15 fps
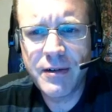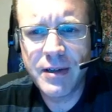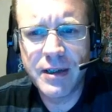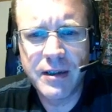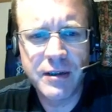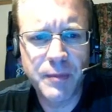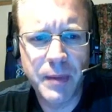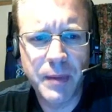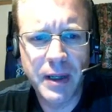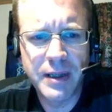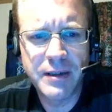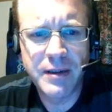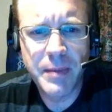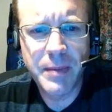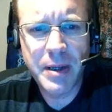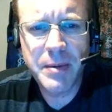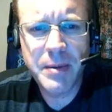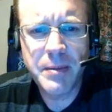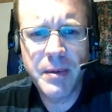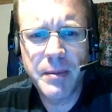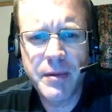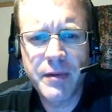then displays the minimum
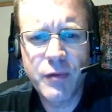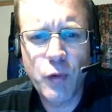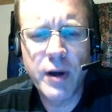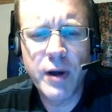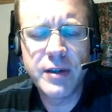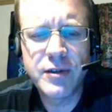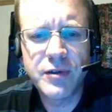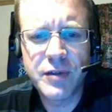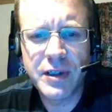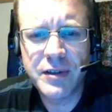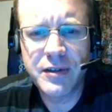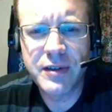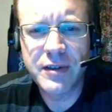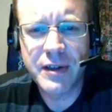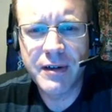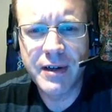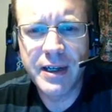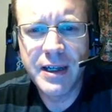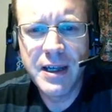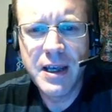number of coins necessary